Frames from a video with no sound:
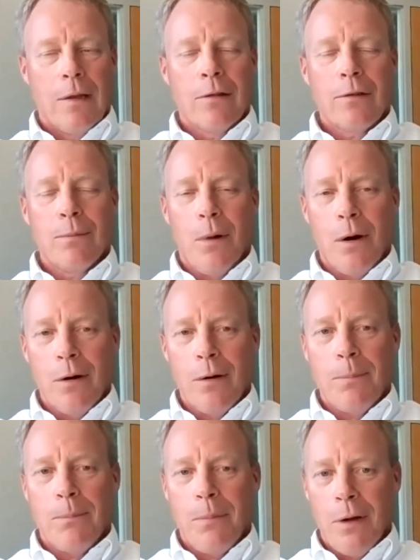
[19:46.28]
the
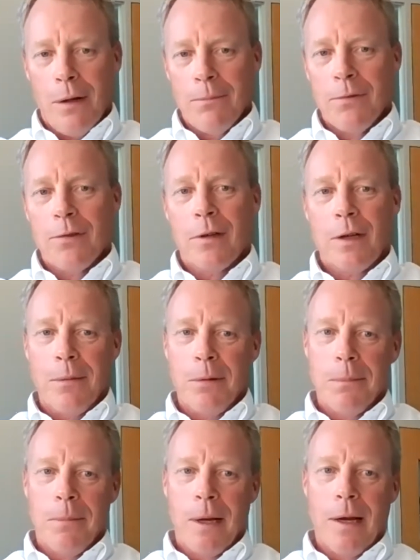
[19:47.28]
smarter pubs are
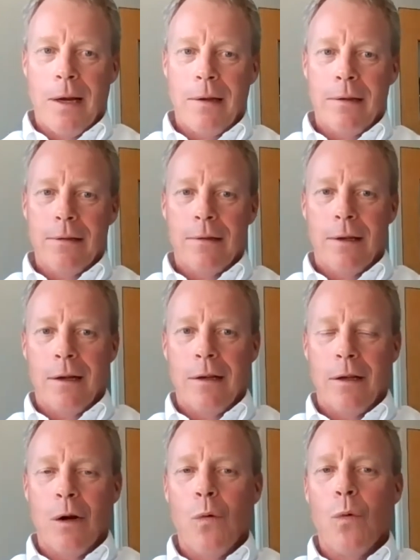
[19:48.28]
coming back and
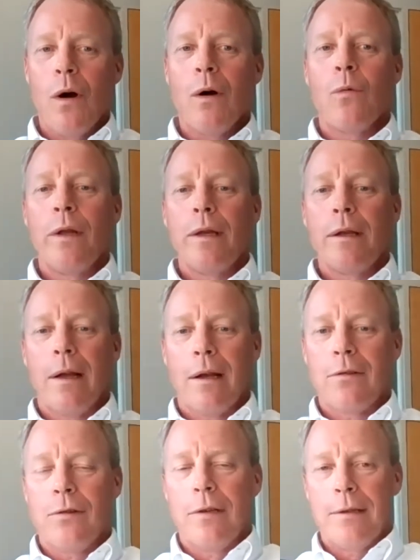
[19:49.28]
saying, you know what, we can
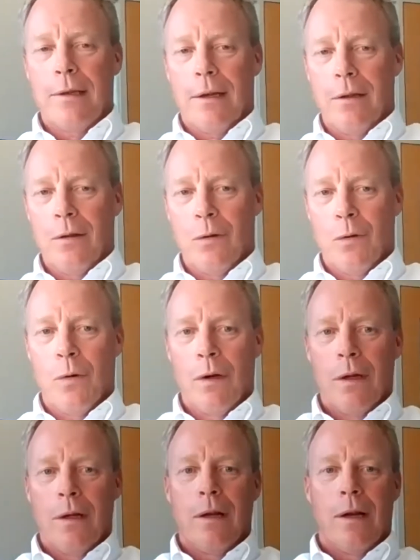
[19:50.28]
actually tell you
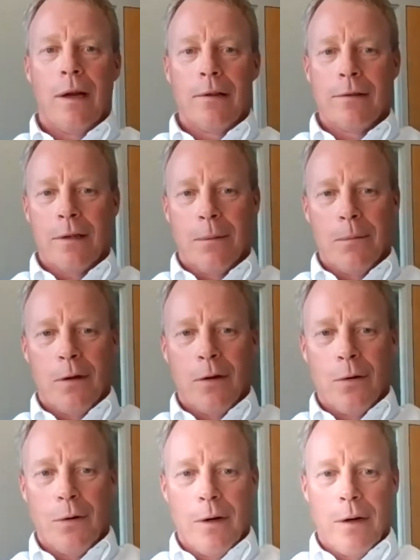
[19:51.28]
on some of
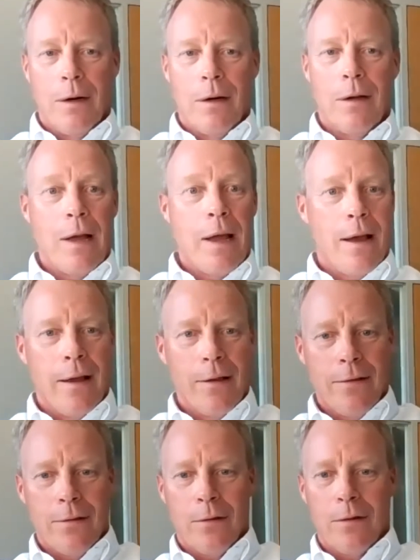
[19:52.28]
your
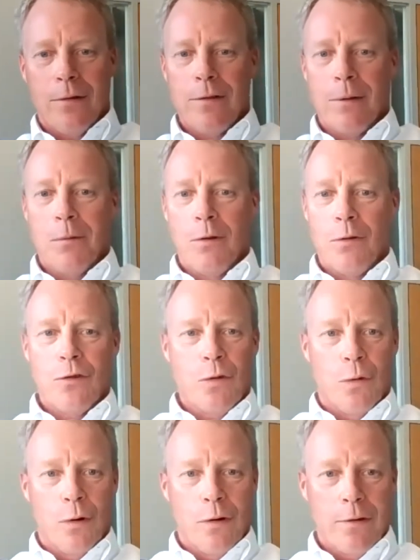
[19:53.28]
ads and some of your
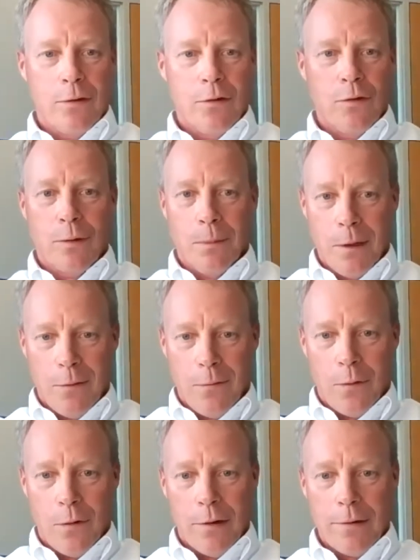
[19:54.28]
stories that you submitted
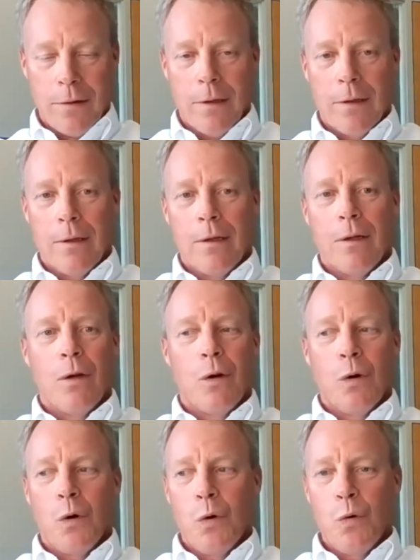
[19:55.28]
for us,
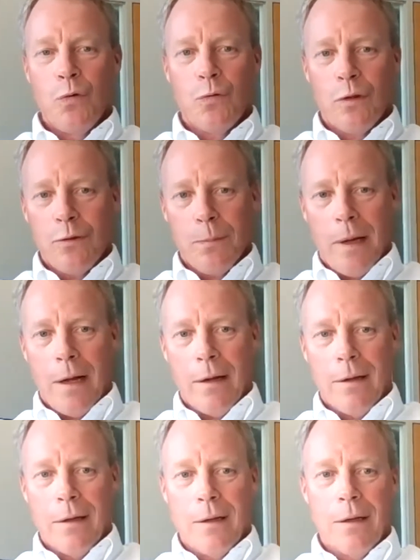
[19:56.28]
who's
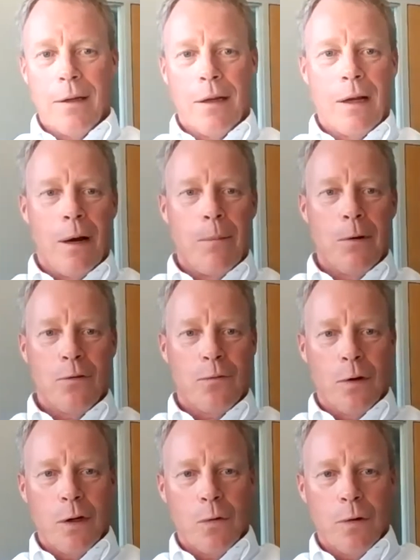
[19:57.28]
responding, how much
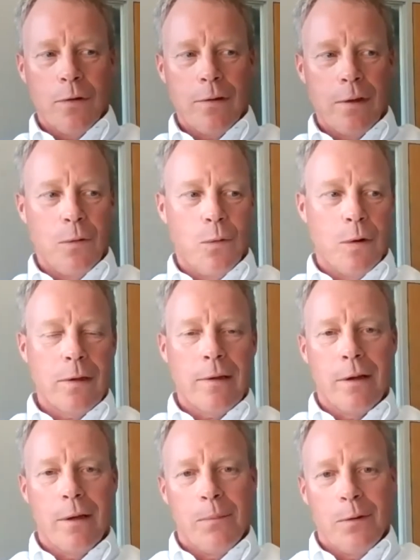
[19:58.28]
frequency, what
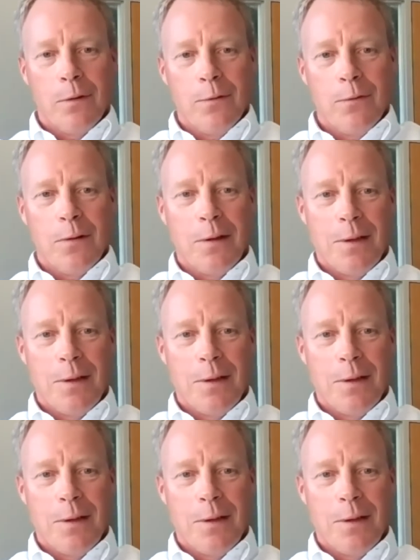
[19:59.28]
type of